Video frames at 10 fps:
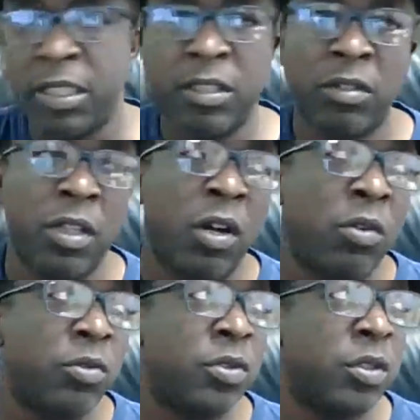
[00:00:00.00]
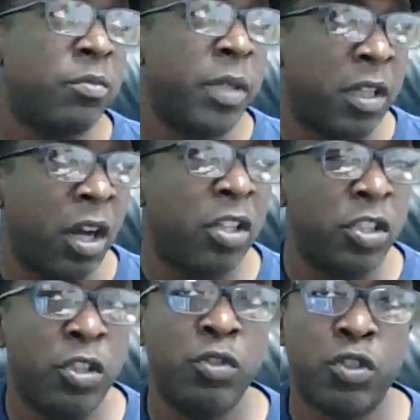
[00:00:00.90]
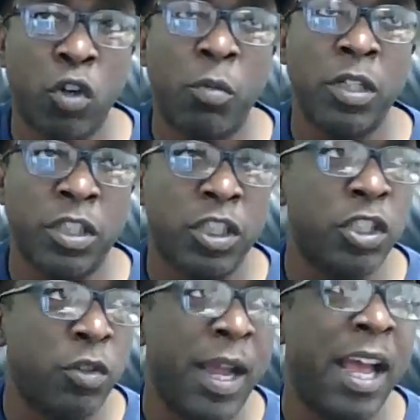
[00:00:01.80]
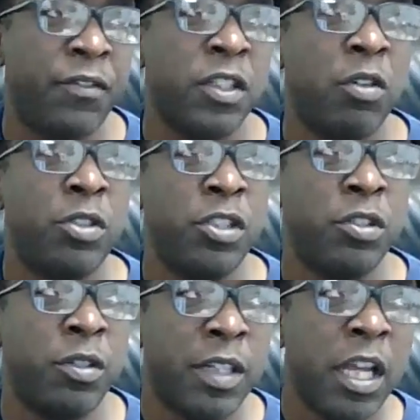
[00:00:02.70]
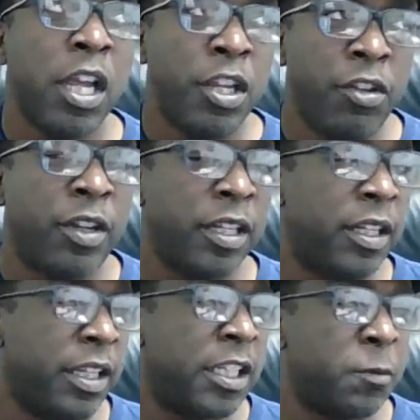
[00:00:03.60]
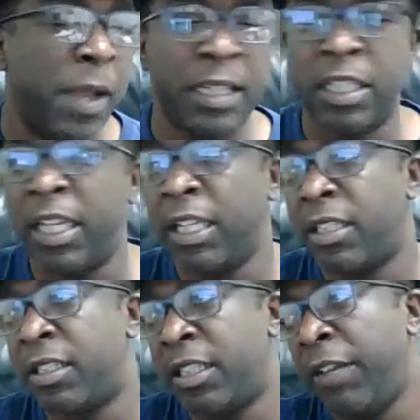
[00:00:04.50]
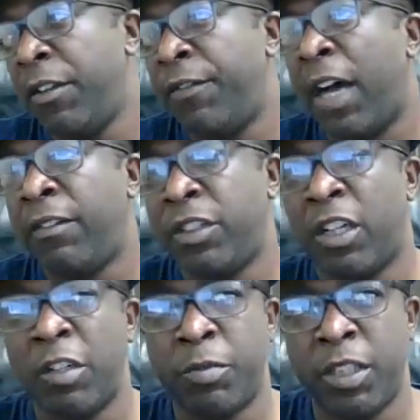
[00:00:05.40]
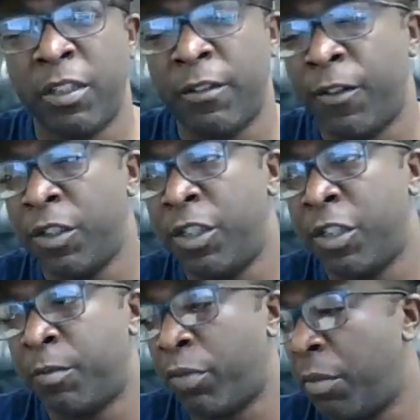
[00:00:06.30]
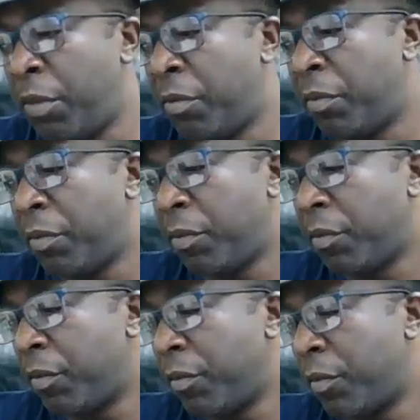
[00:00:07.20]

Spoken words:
the commissions on those, because you do so much, you have to know what you're doing. You can expect to get 75 to 100% of the first year's premium.